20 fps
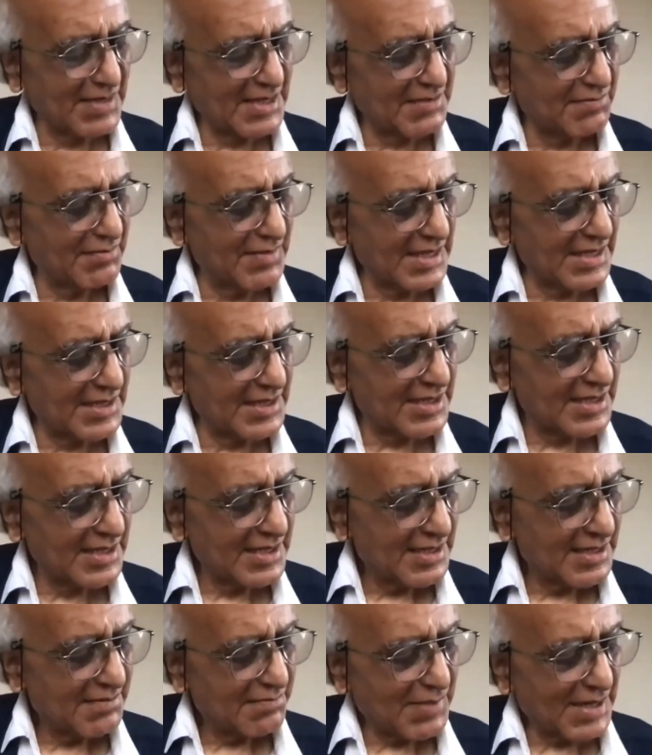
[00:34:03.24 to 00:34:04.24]
made
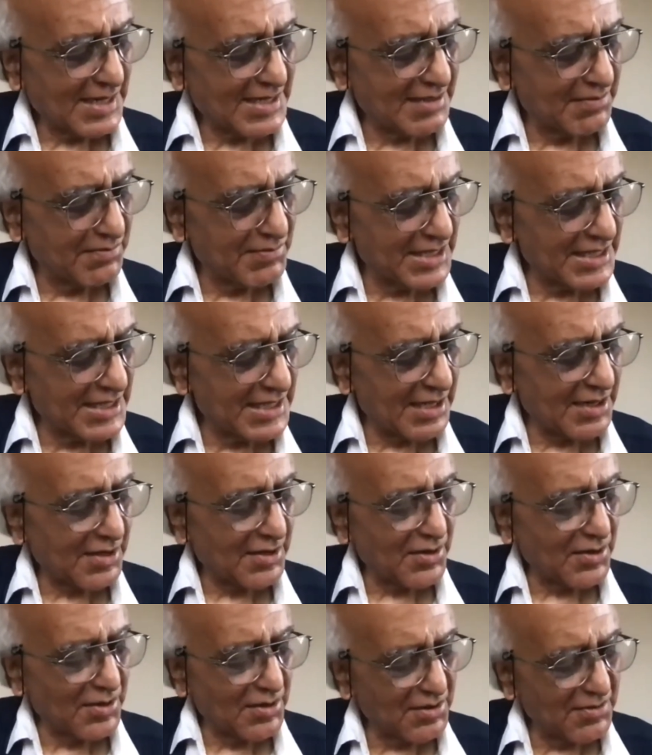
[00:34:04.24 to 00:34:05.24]
by the media,
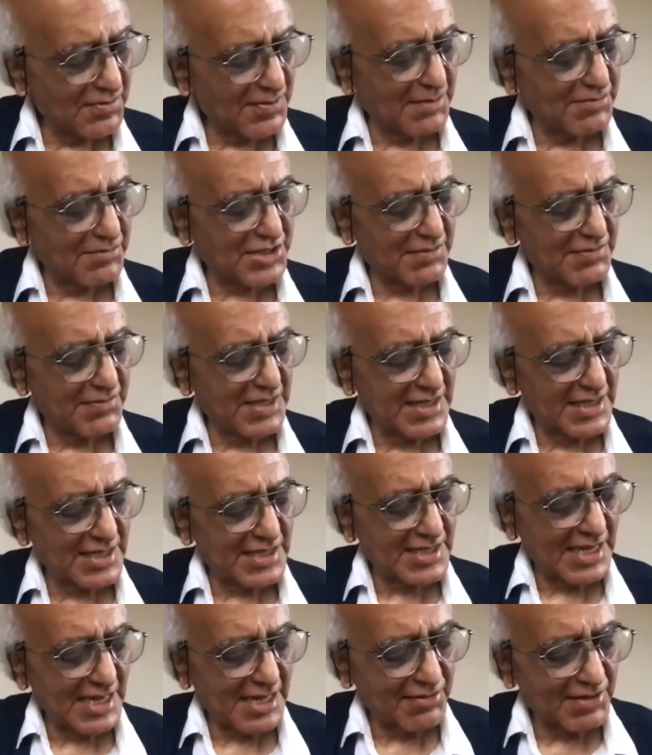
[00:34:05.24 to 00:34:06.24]
all forms of
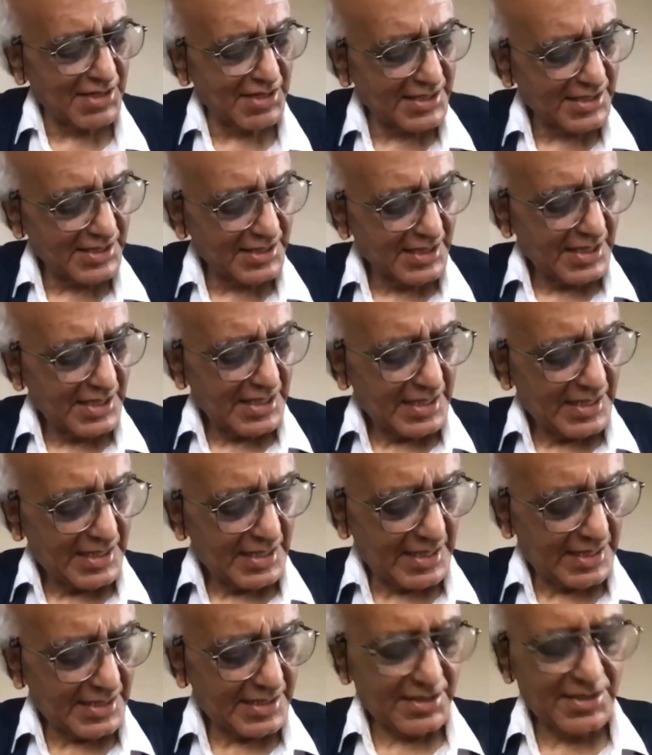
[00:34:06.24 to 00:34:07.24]
English language
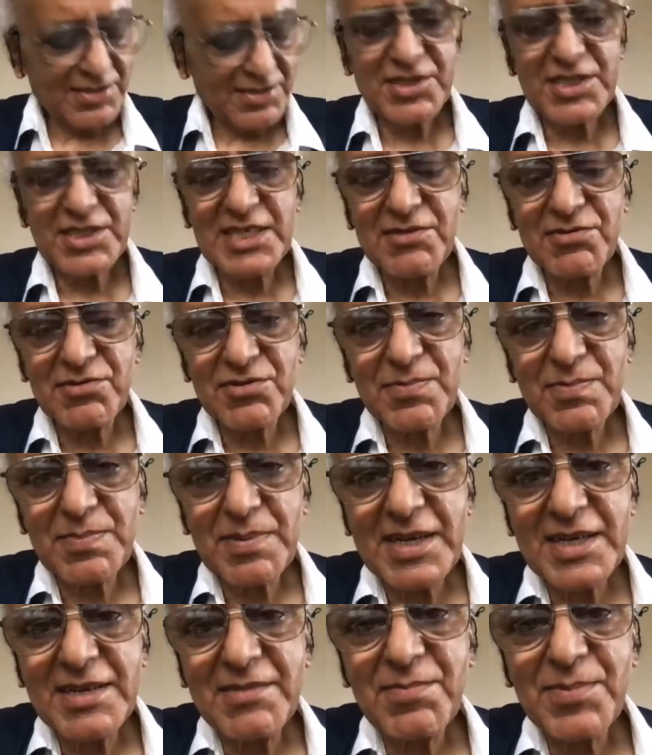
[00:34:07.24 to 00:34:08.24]
has continued to
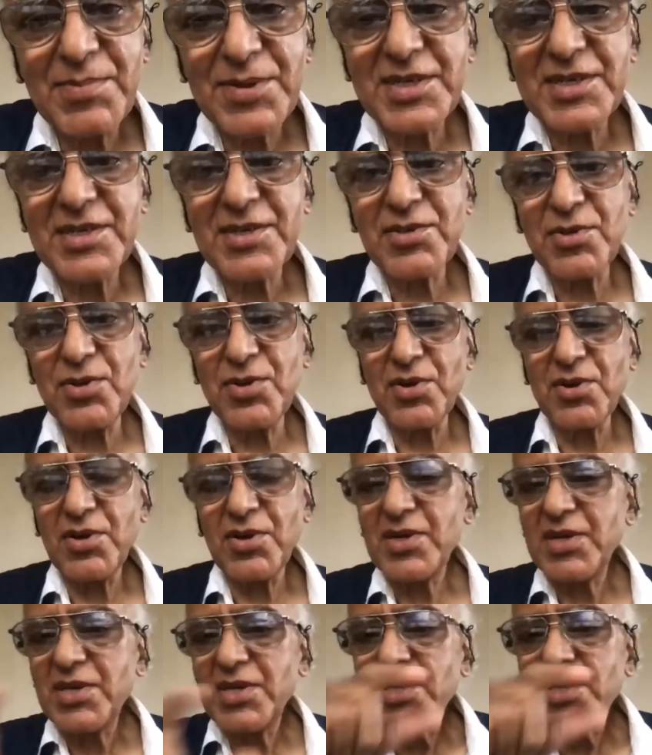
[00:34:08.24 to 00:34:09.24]
play important role.
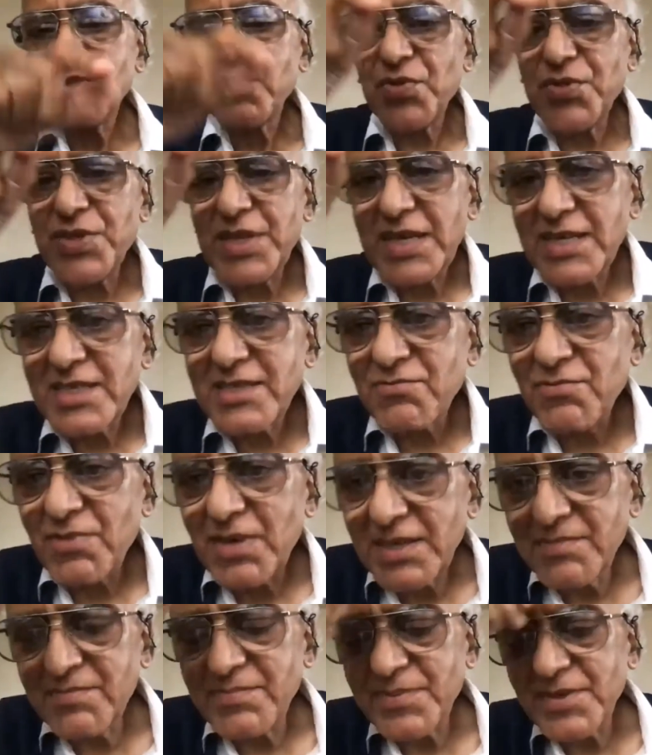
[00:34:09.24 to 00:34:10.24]
There is
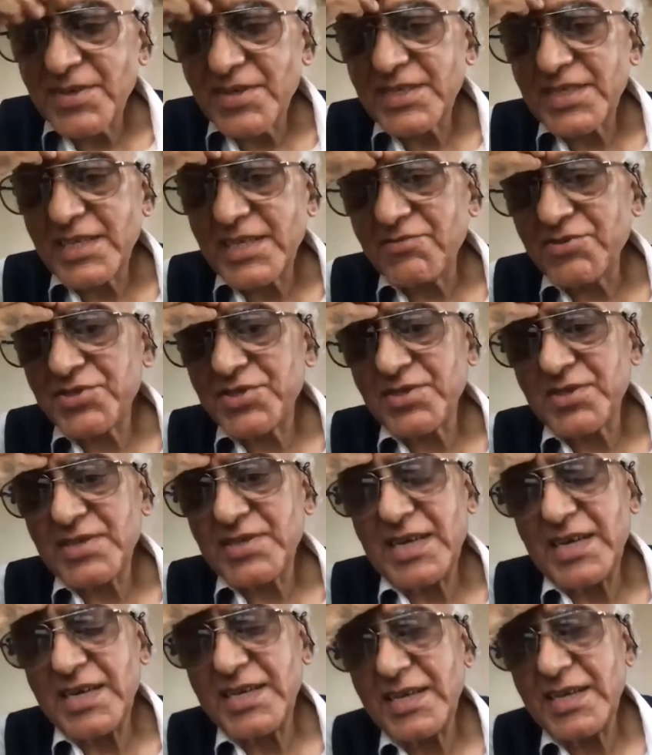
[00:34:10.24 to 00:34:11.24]
one important thing
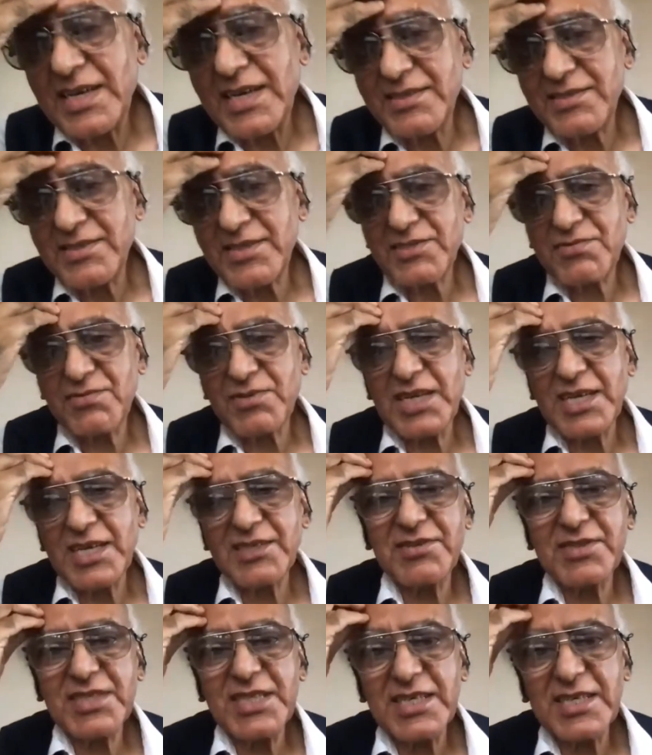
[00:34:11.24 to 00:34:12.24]
I just would like
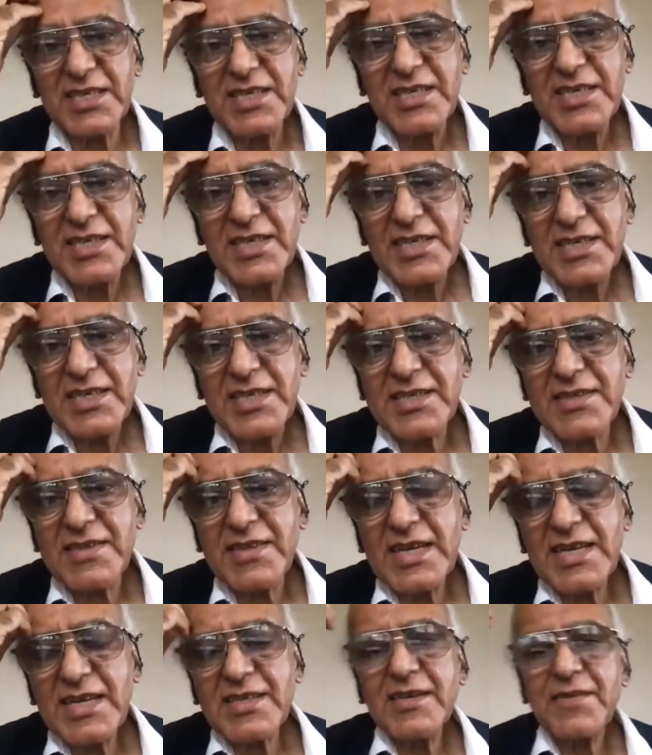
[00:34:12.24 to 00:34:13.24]
to think, is
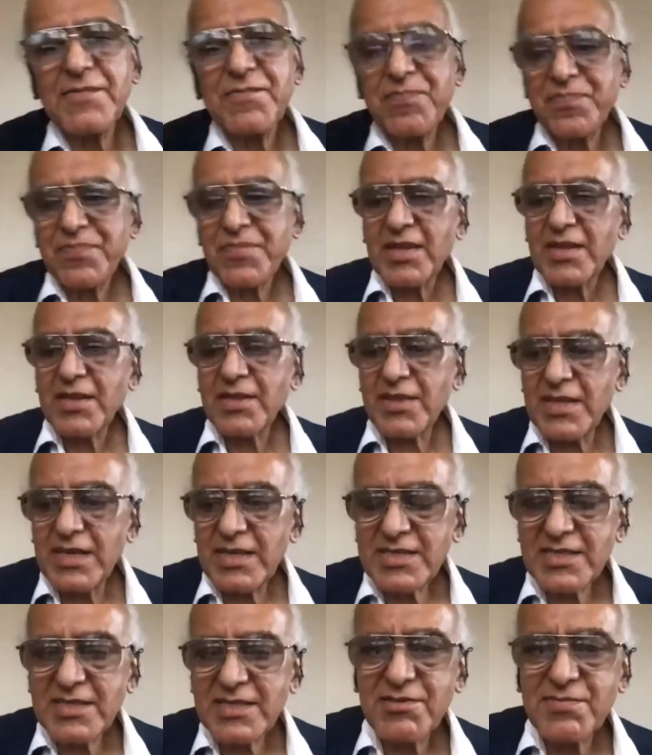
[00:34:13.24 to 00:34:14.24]
that
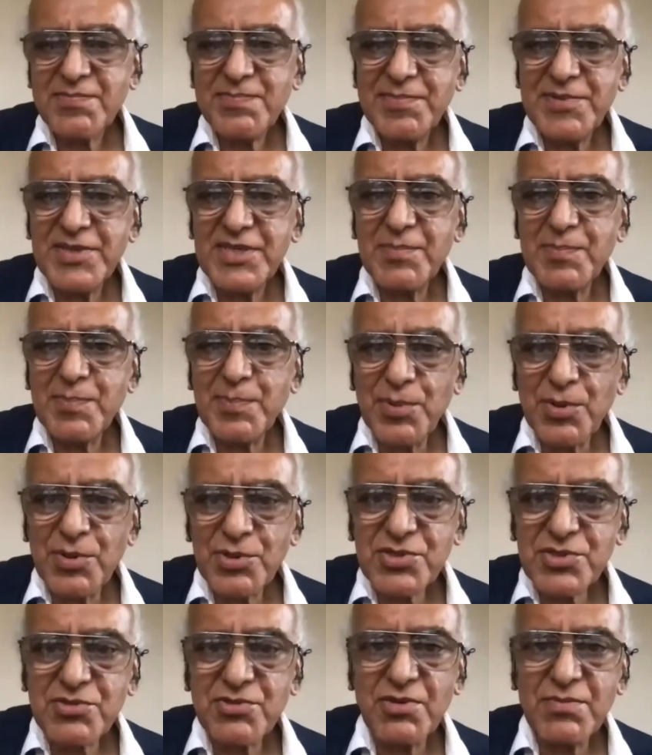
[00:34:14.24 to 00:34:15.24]
this, in the
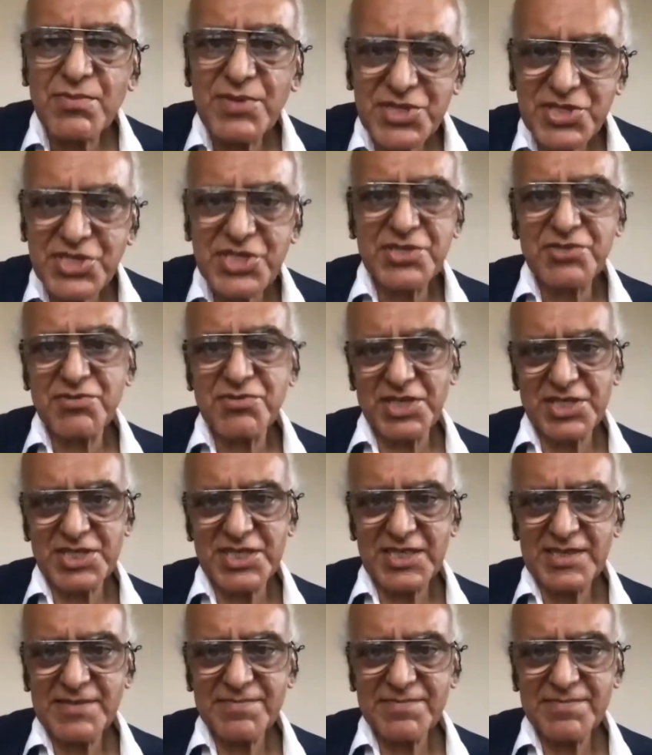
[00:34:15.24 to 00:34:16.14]
post-COVID situation,